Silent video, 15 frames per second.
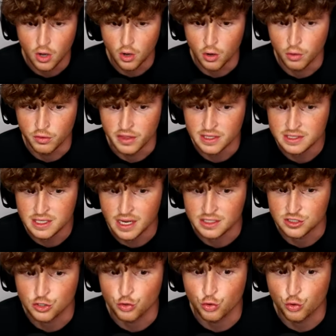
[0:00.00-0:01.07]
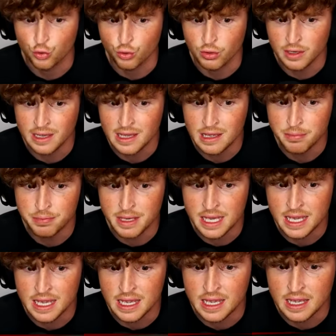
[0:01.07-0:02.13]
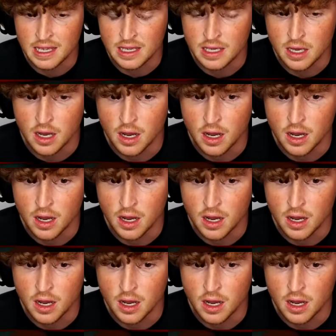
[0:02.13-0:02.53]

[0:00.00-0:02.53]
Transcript: Oh, this guy's creepy.